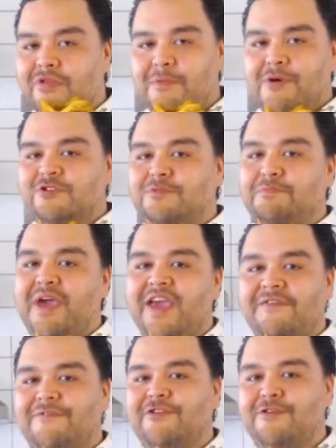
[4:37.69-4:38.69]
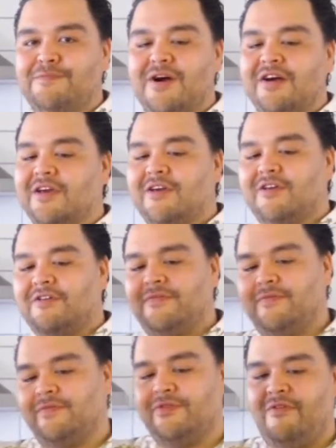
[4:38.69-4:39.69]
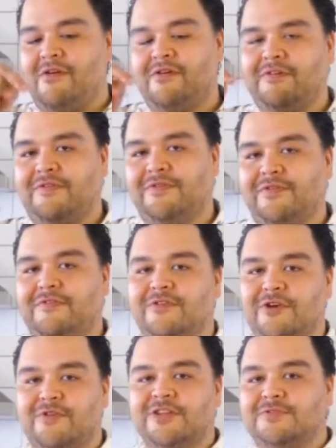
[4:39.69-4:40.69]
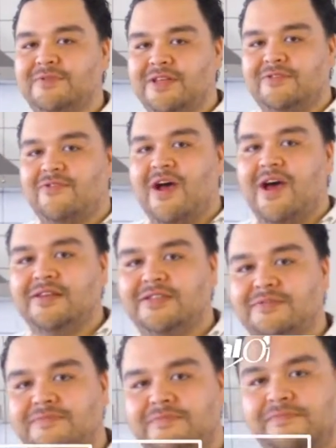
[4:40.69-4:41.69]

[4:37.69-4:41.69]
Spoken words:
the most bang for your buck for the crispiest fries.